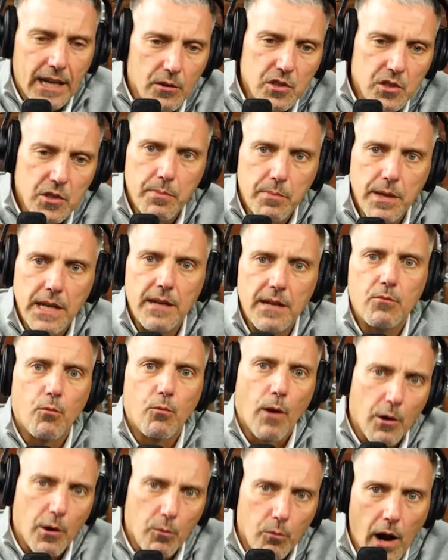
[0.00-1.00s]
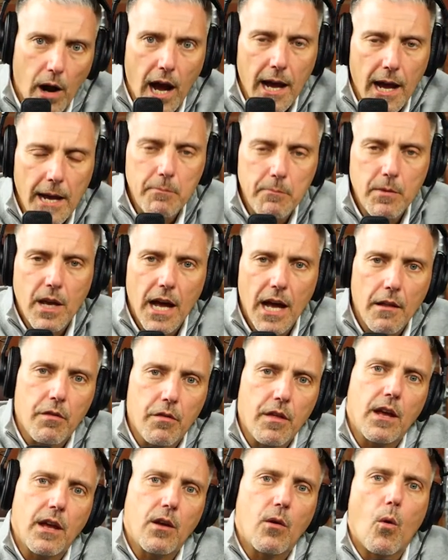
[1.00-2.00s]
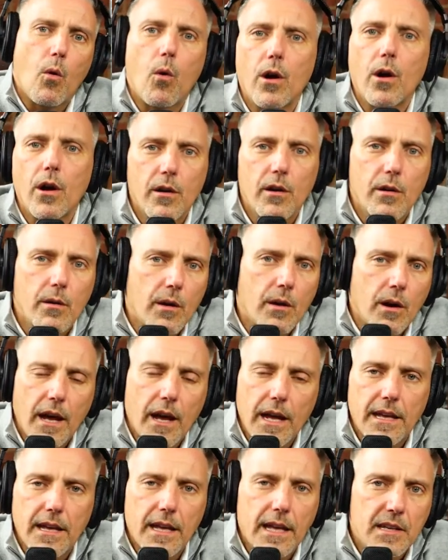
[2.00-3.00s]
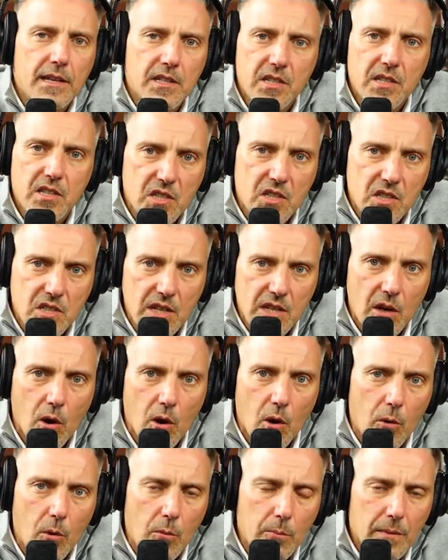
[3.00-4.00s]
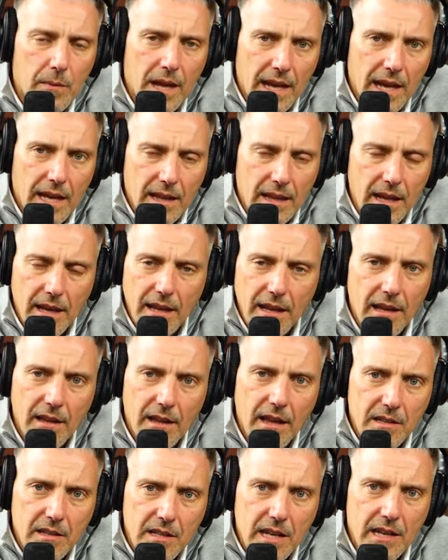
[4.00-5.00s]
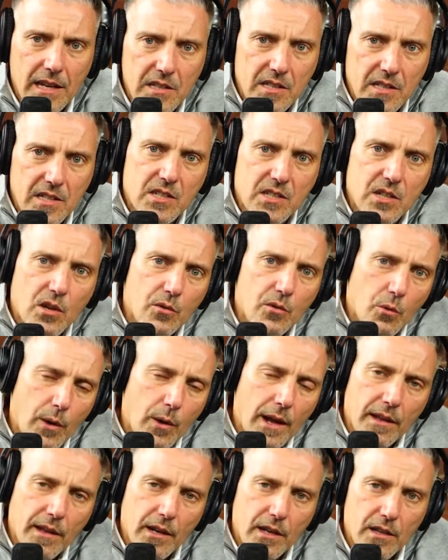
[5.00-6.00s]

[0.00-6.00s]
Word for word: here's a beat, write a rhyme kind of thing, or like is it still is, is it still the way